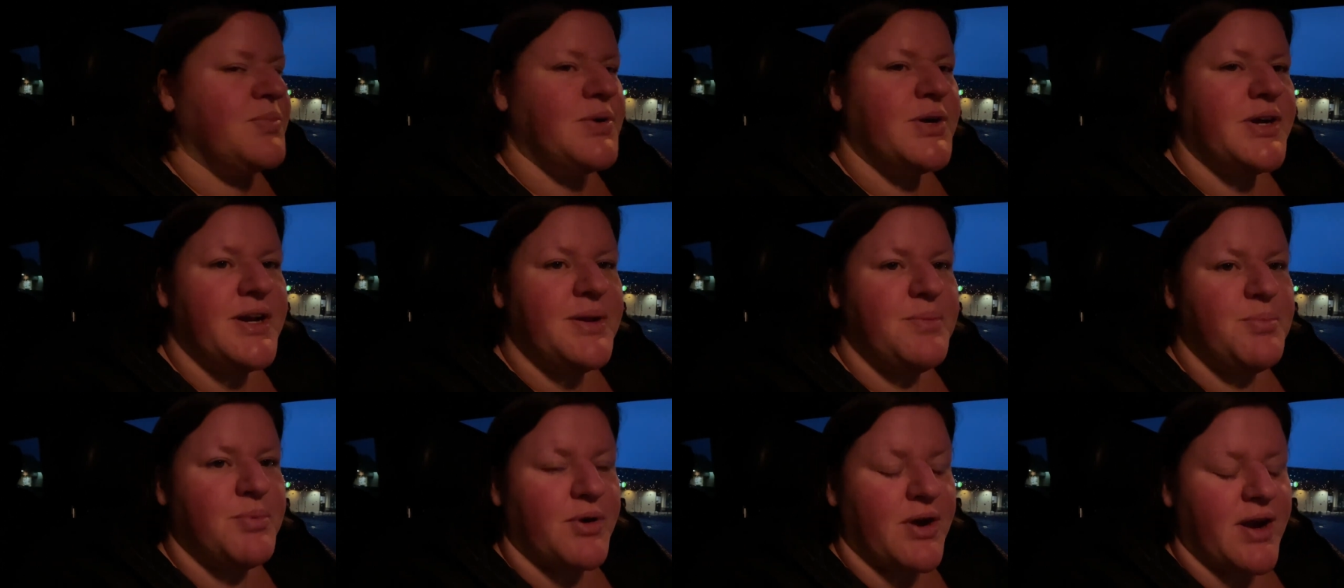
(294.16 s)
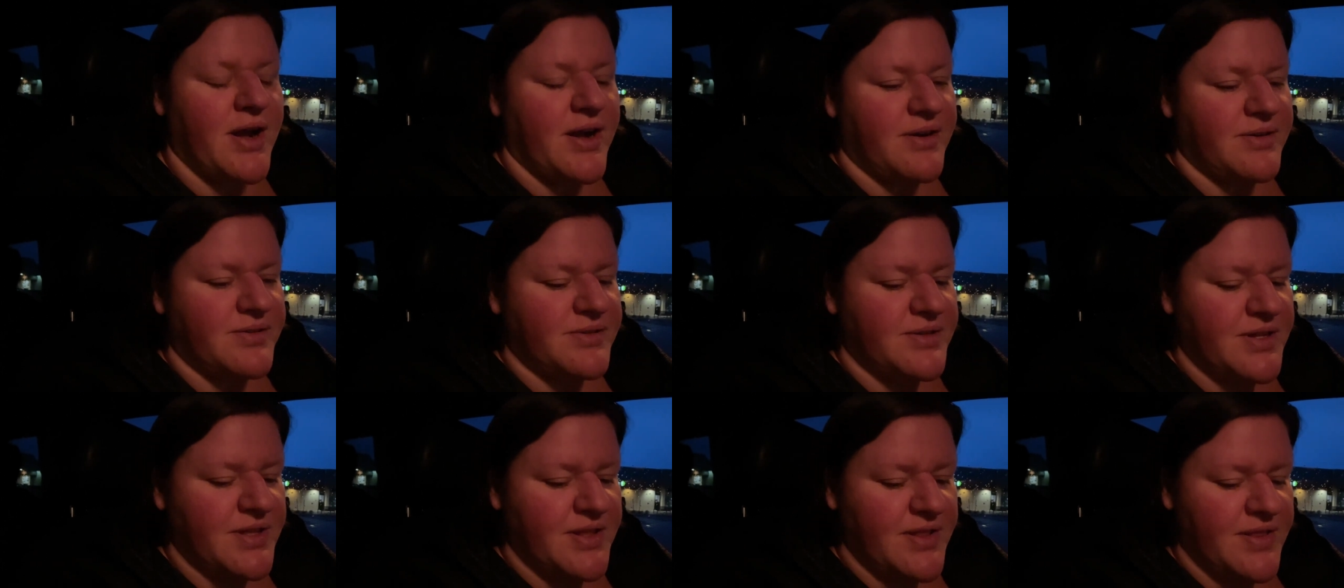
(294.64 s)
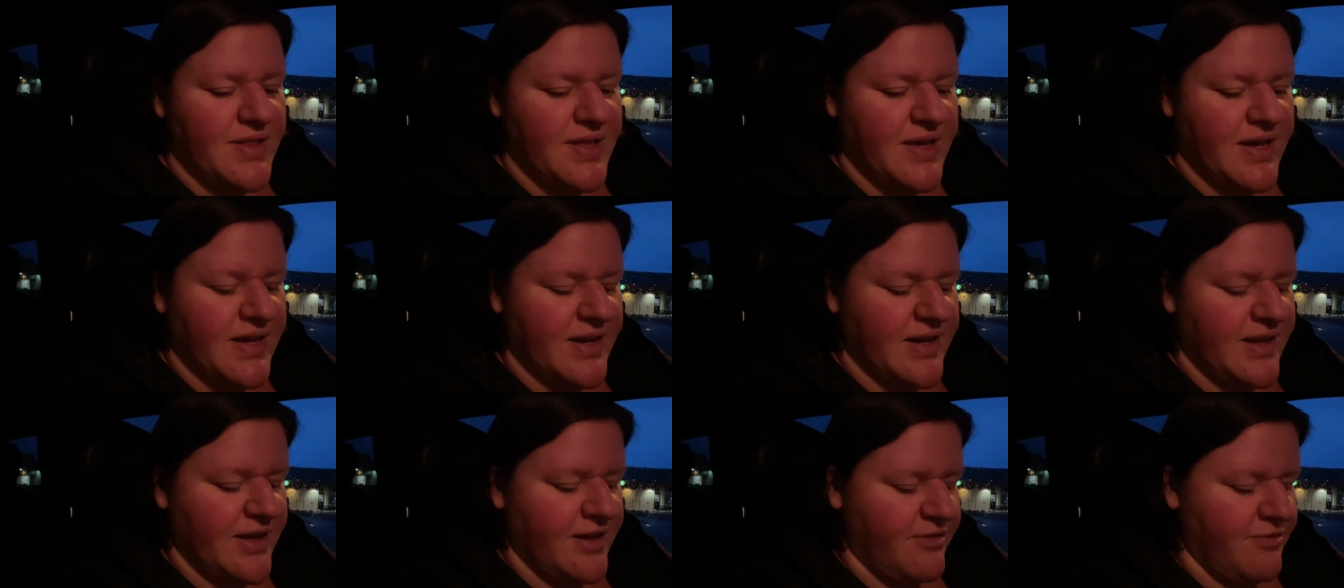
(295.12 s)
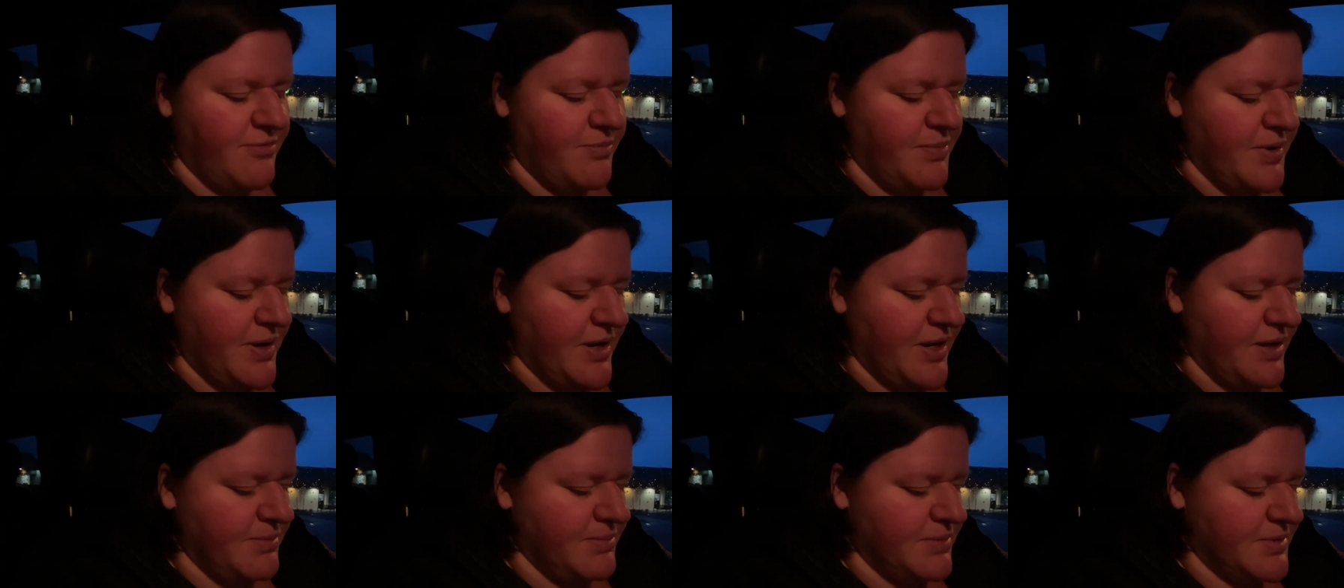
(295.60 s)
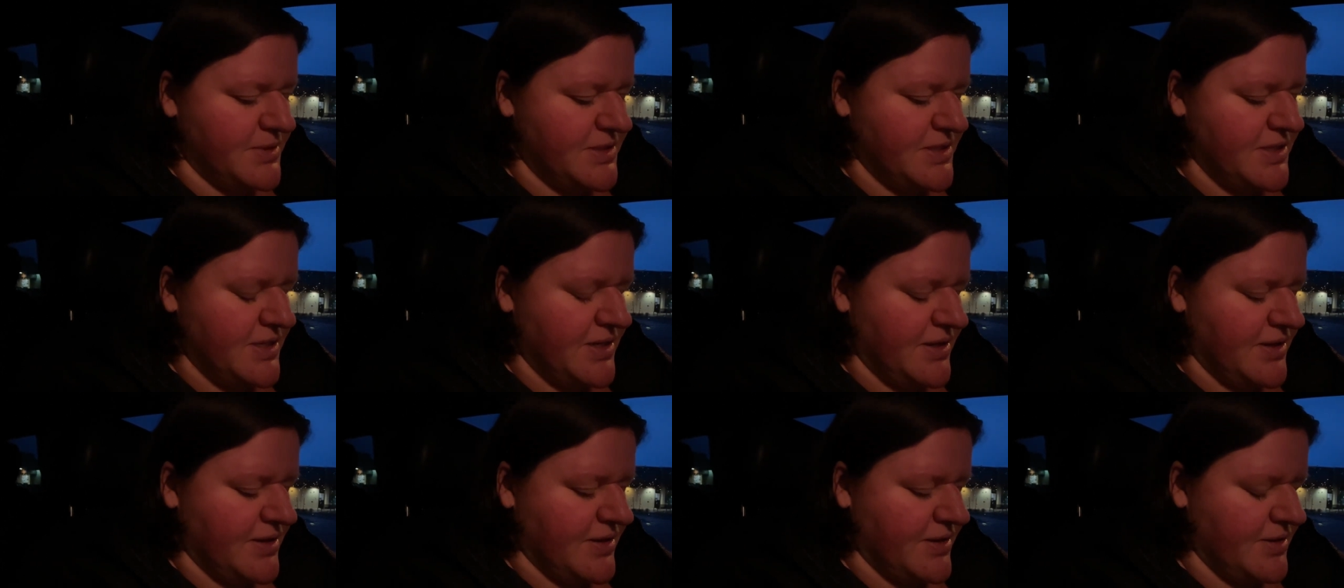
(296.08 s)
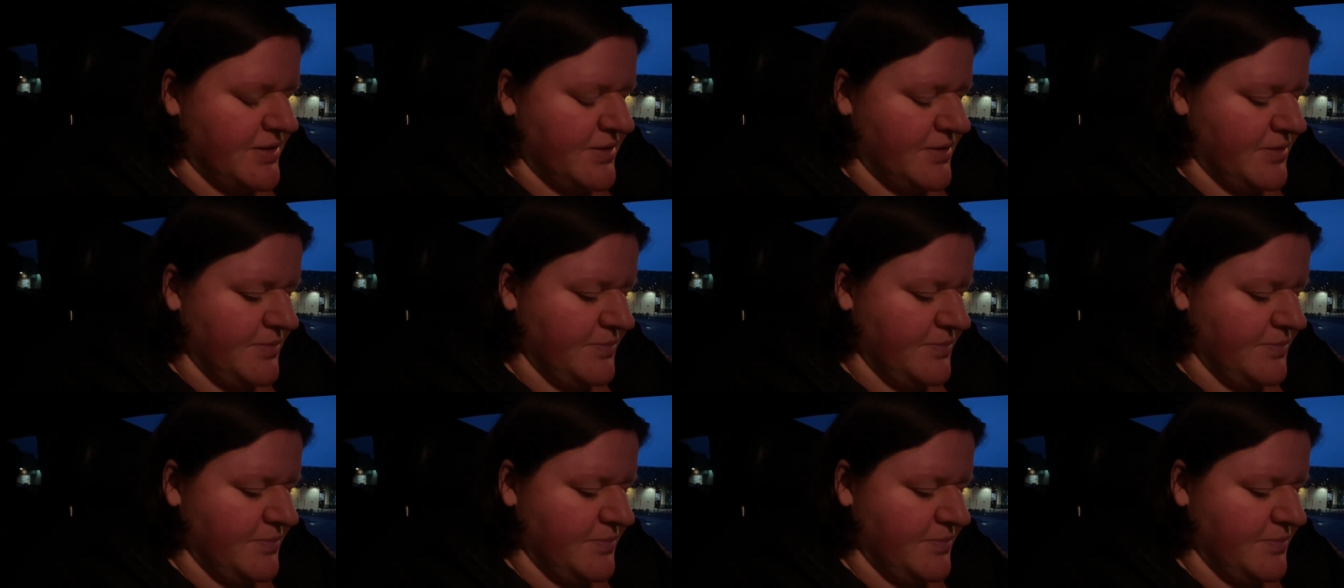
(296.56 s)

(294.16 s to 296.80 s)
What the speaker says: pretty proud that I've been able to